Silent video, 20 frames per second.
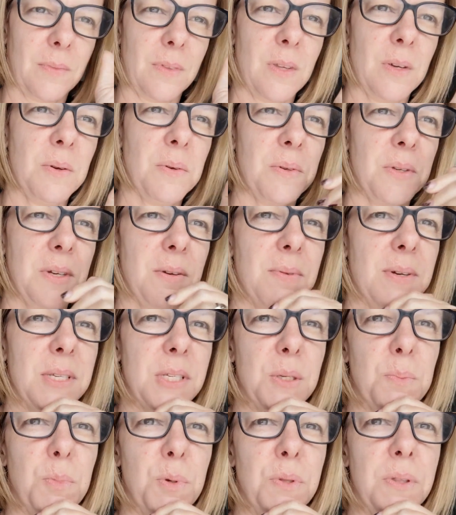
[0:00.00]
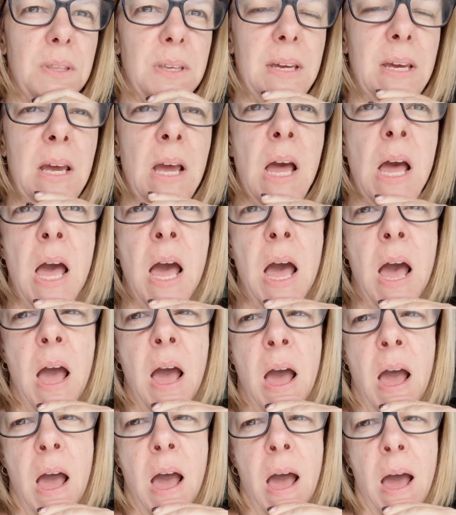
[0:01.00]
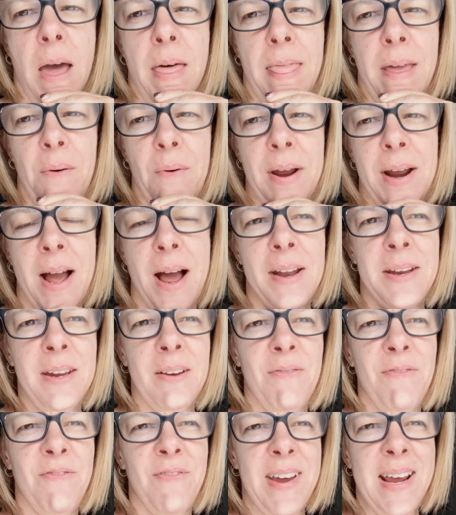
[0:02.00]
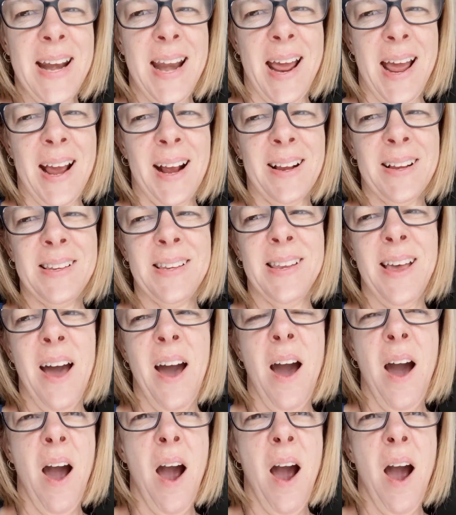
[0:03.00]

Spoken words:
Totally went smoothly. And then we got to Phoenix.